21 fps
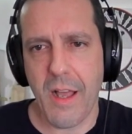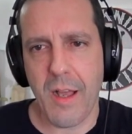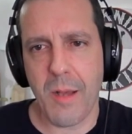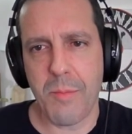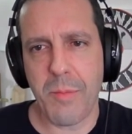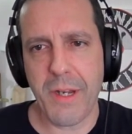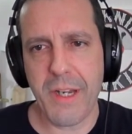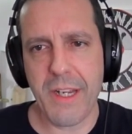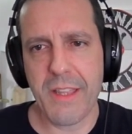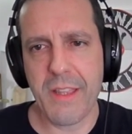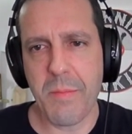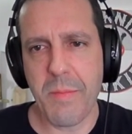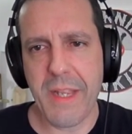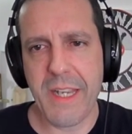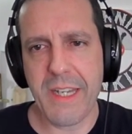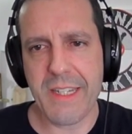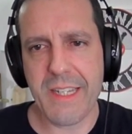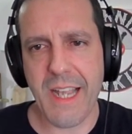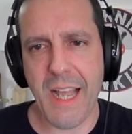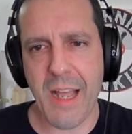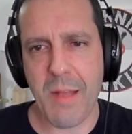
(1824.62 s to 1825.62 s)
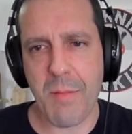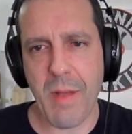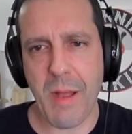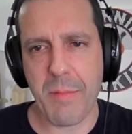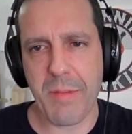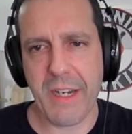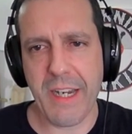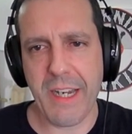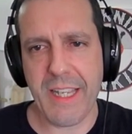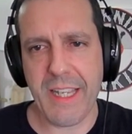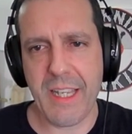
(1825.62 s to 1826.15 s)
But in the meantime,
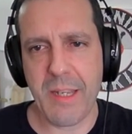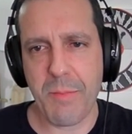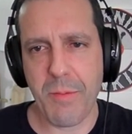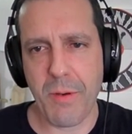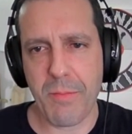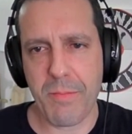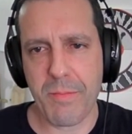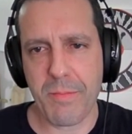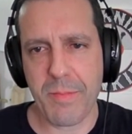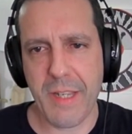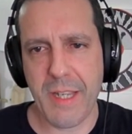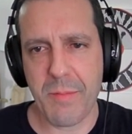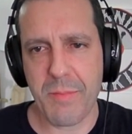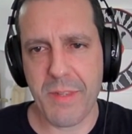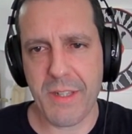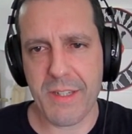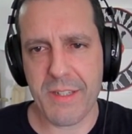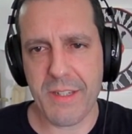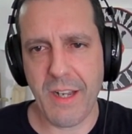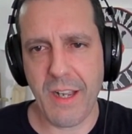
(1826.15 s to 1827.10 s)
I'm going to keep keep this